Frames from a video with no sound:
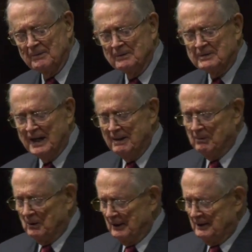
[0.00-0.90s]

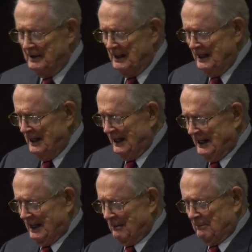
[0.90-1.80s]
table
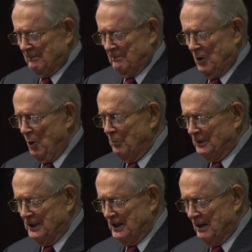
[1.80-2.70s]
and I
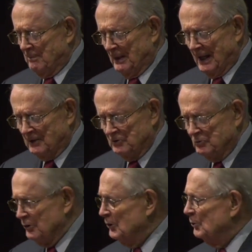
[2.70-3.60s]
opened it up and I
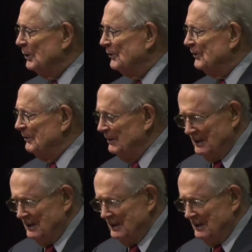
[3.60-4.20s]
drew with